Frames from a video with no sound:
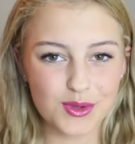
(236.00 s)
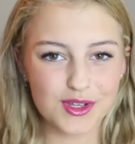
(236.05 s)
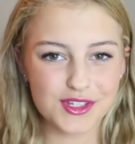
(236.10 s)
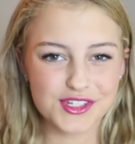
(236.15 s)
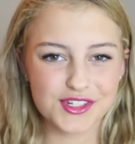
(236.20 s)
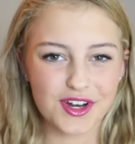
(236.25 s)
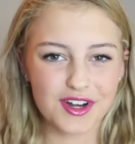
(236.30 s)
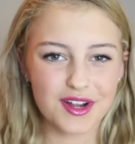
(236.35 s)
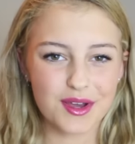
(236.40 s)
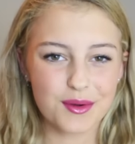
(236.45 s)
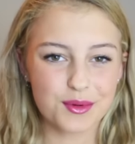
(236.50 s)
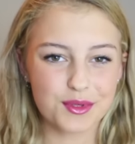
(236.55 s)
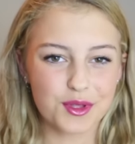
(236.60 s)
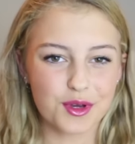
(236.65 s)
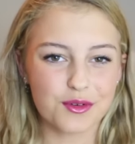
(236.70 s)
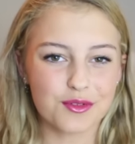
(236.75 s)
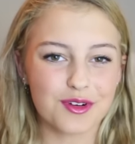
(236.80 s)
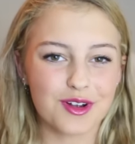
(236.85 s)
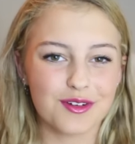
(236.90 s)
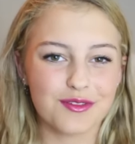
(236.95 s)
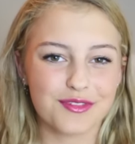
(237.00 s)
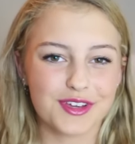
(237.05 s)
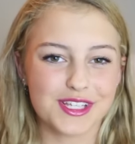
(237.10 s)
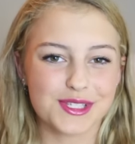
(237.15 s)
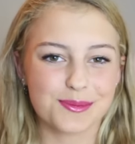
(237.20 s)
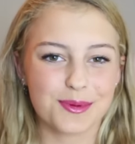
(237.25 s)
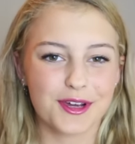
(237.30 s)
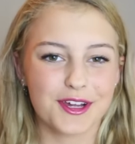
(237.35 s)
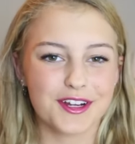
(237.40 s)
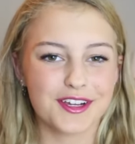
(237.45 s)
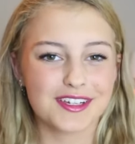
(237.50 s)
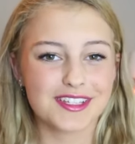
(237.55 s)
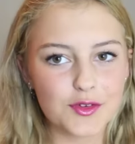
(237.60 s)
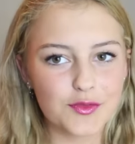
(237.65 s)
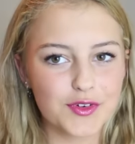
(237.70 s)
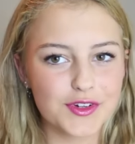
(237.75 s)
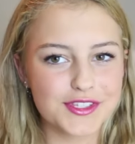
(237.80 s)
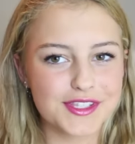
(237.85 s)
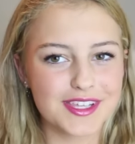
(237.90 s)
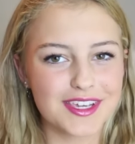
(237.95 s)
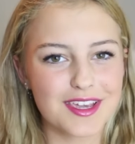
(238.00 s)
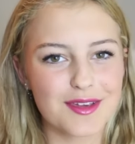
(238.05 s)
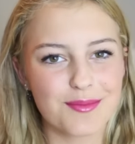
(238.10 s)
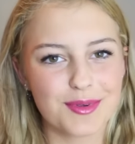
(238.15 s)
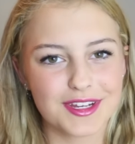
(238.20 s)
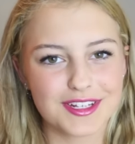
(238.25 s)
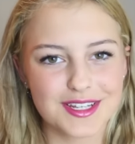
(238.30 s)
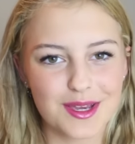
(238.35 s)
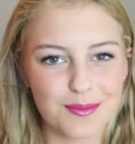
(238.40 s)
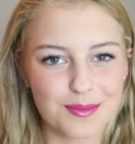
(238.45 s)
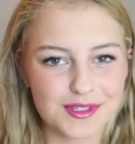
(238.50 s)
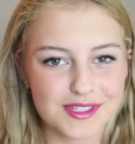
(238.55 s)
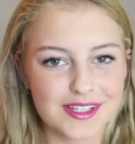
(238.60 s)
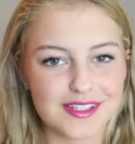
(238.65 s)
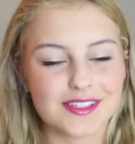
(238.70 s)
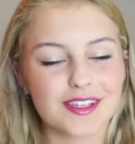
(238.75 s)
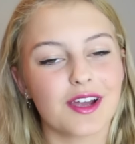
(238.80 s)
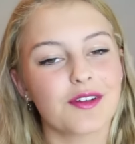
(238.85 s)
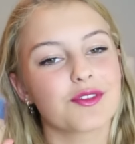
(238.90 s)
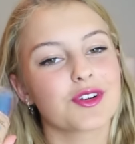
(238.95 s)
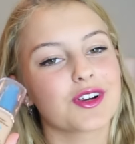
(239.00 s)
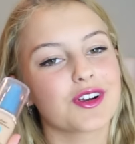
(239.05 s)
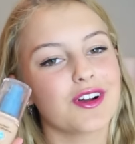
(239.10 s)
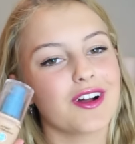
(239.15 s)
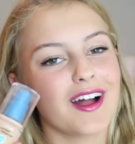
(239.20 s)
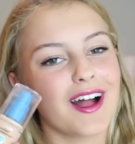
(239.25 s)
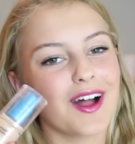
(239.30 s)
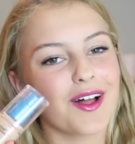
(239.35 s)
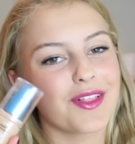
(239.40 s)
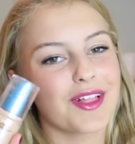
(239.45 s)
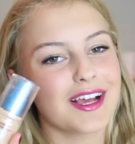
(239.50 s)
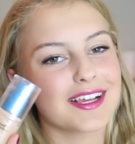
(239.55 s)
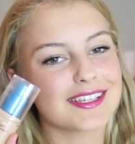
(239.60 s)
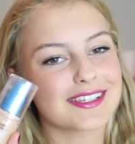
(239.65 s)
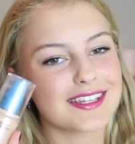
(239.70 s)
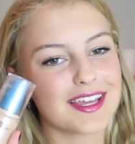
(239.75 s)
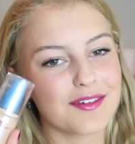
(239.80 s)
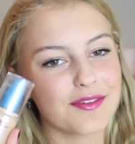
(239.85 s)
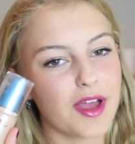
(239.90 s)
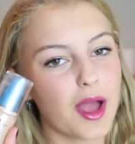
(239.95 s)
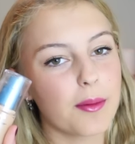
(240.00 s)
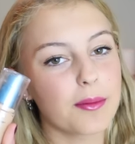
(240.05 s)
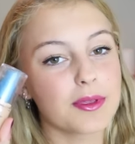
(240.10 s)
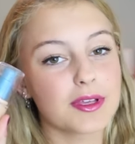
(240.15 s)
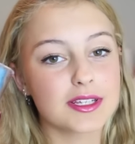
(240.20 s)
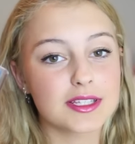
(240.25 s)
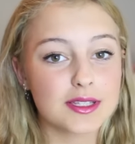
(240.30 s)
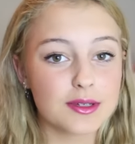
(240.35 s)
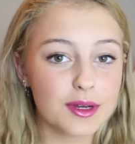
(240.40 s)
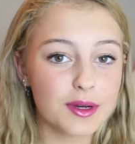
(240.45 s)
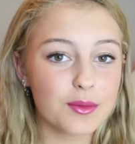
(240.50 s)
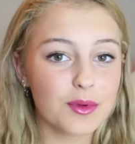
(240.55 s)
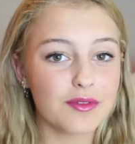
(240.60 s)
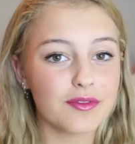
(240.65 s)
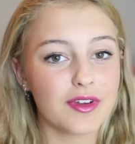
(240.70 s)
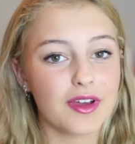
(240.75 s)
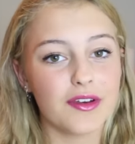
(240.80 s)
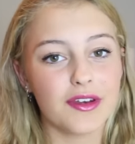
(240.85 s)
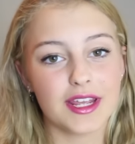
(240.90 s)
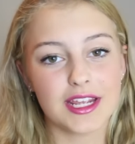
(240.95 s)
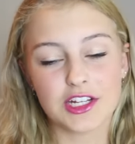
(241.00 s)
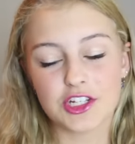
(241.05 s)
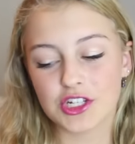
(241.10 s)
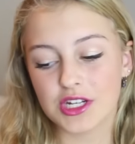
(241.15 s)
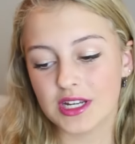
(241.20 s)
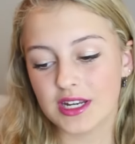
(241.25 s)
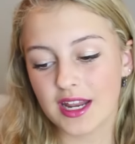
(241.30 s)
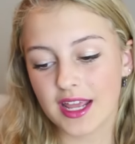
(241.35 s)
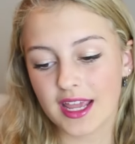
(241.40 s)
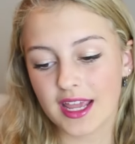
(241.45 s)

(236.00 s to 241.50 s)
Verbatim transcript: So I'll start out with overall face product. The first thing I picked up is this CoverGirl Outlast Stay Fabulous 3-in-1 foundation,